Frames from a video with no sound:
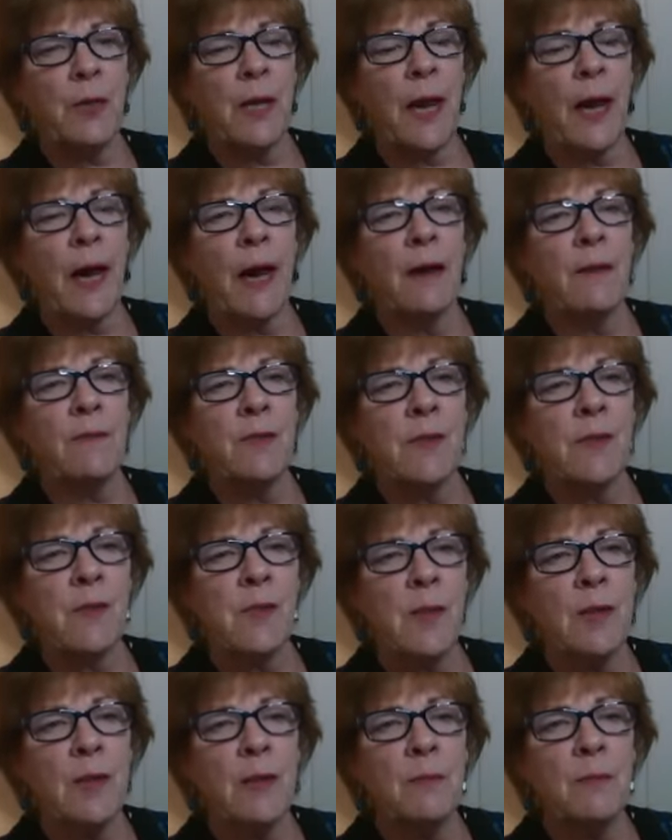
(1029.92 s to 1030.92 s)
have the
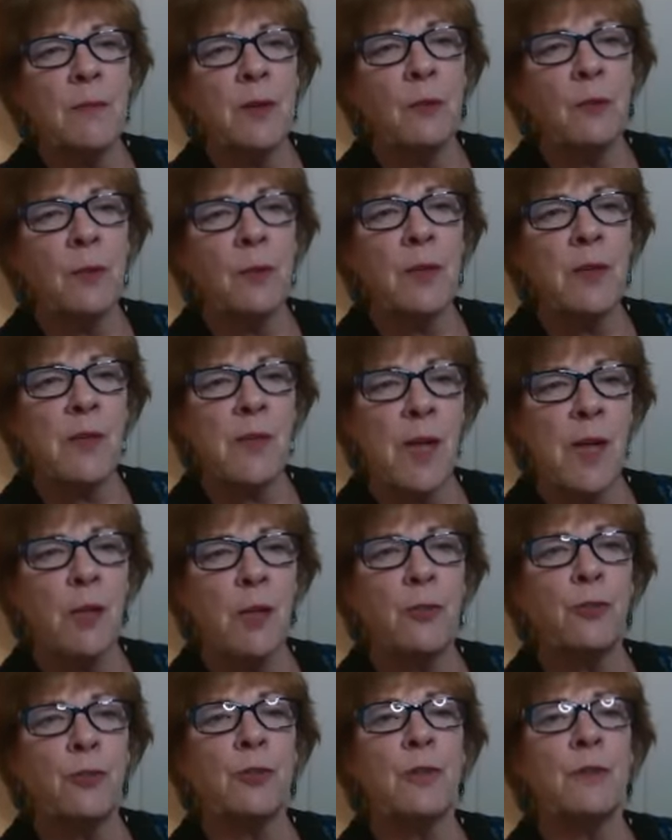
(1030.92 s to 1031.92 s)
same
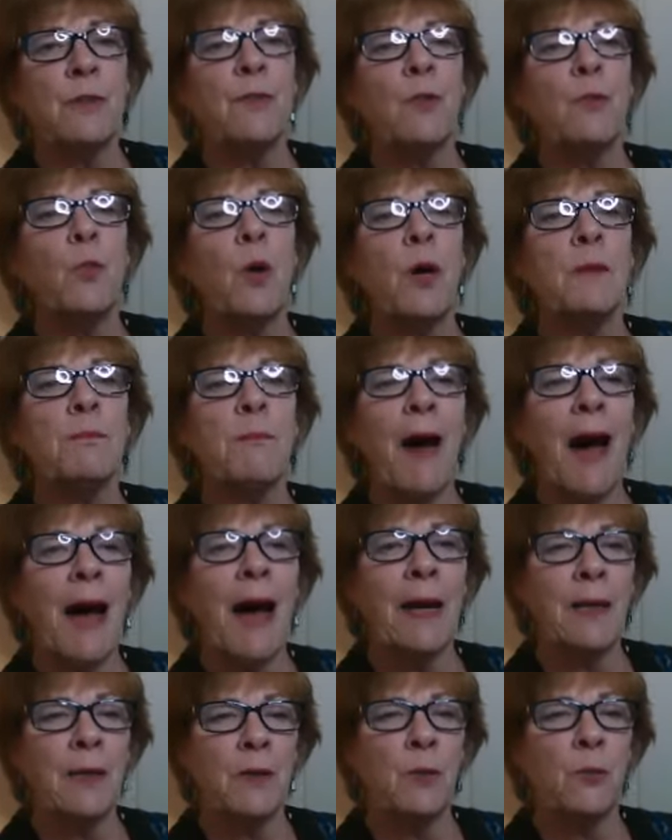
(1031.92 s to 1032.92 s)
realization of the one
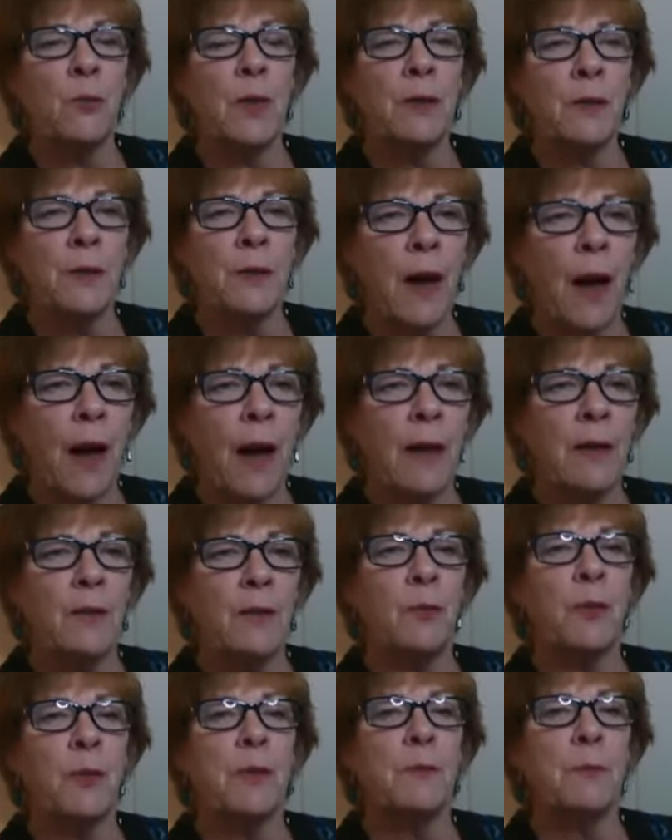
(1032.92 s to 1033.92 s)
mind, the one God,
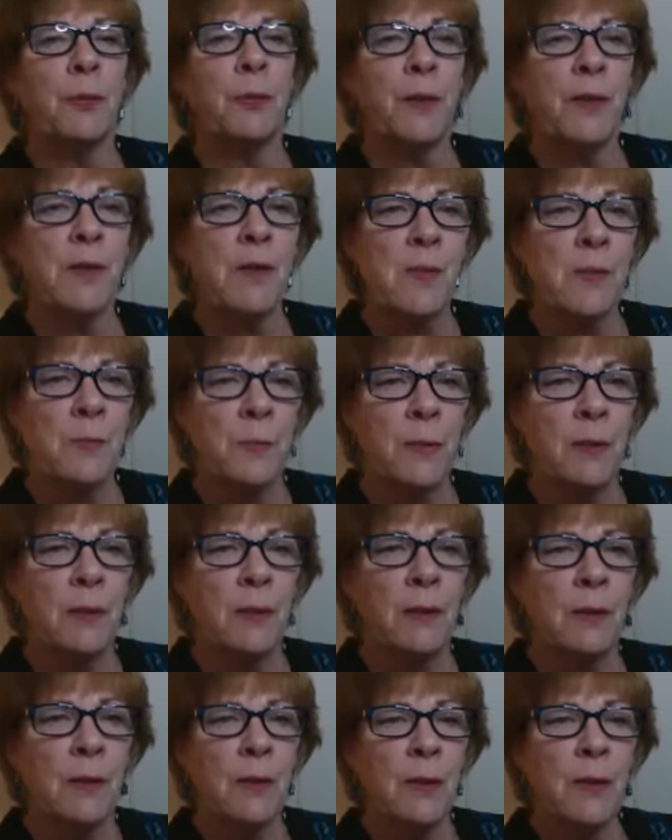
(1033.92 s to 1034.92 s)
the one
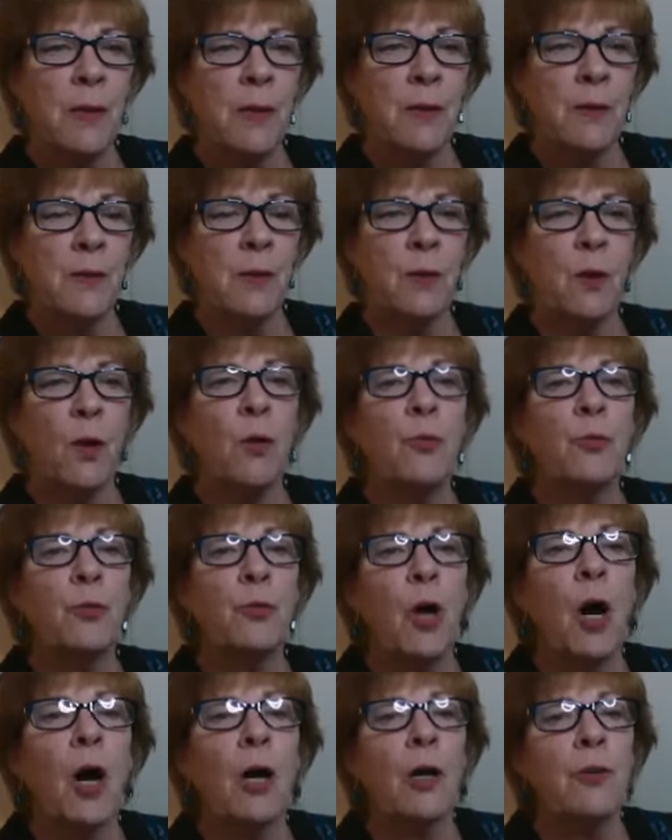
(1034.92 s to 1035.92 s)
principle, the
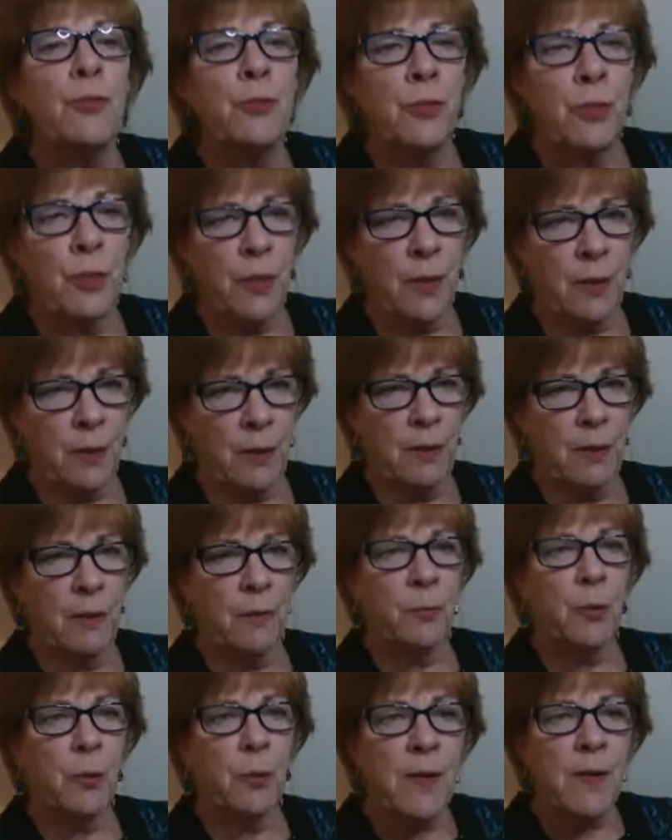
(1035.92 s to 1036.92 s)
overarching
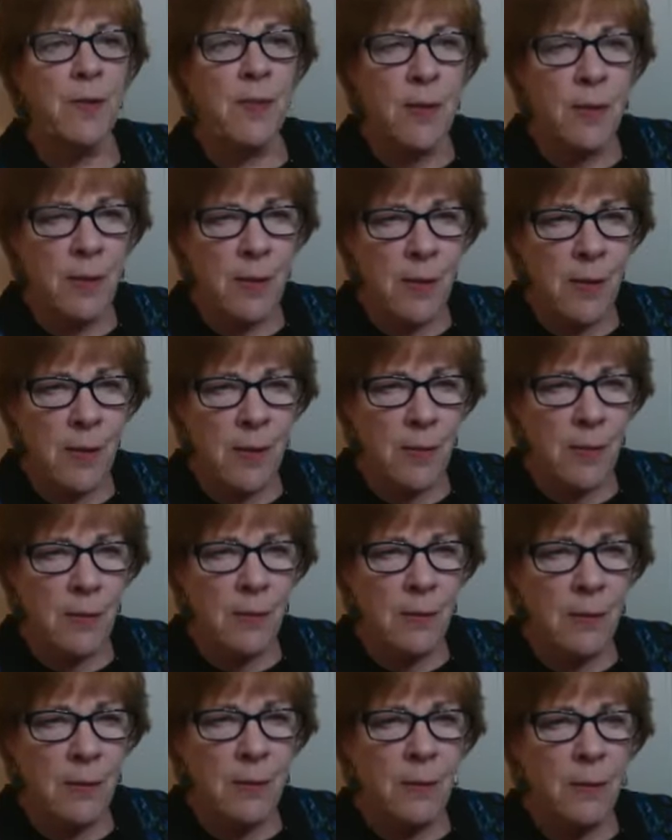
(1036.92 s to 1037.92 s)
presence
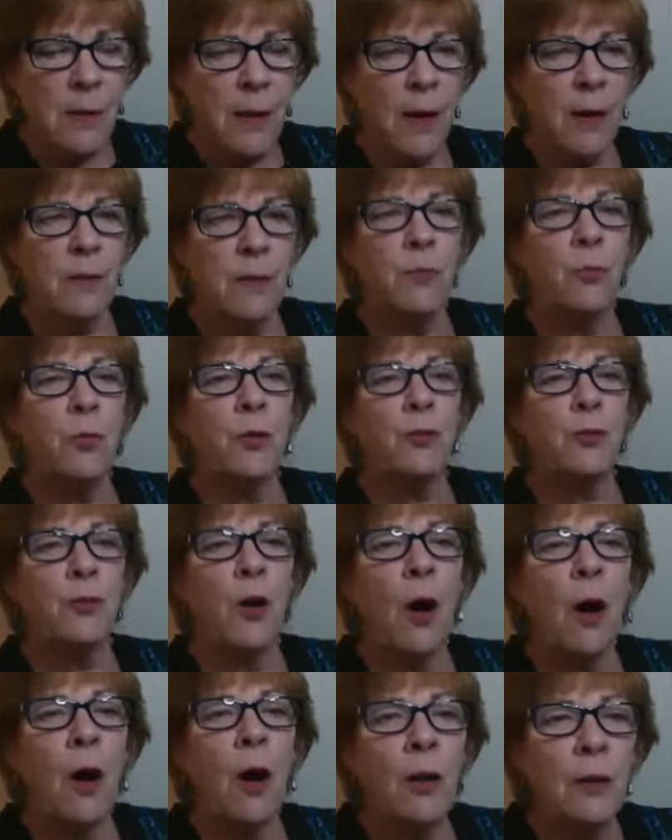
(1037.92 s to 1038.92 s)
out of which
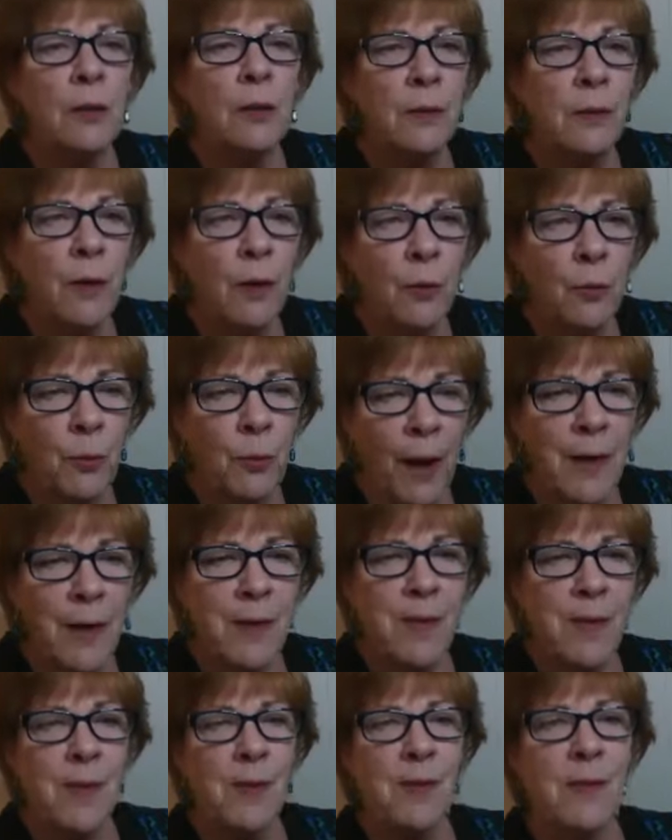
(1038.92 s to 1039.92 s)
all
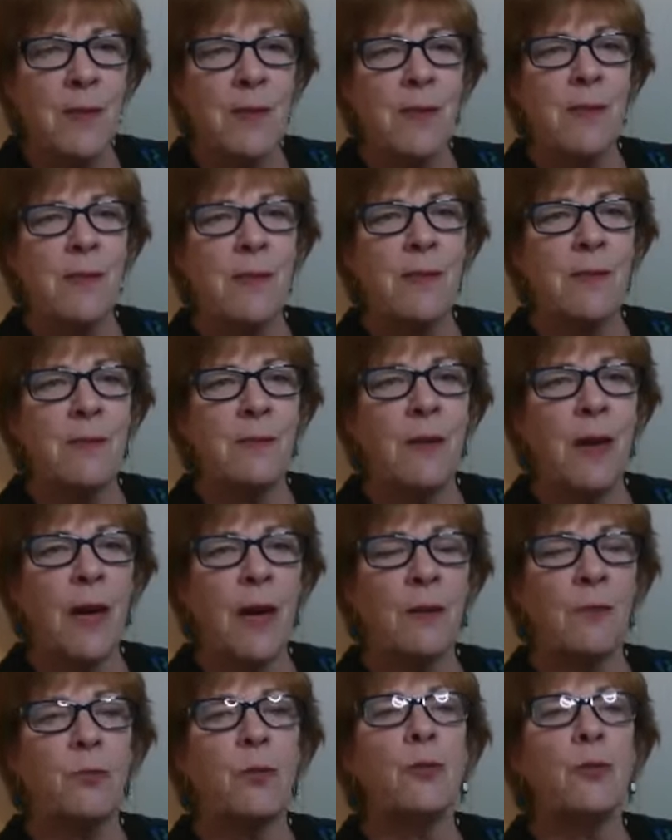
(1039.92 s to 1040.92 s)
arises,
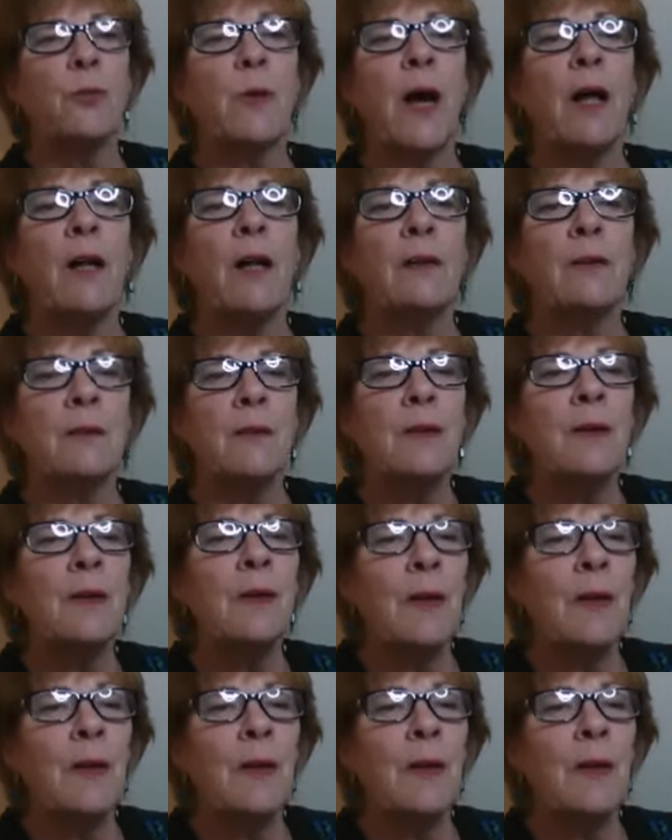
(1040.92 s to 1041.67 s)
out of which we all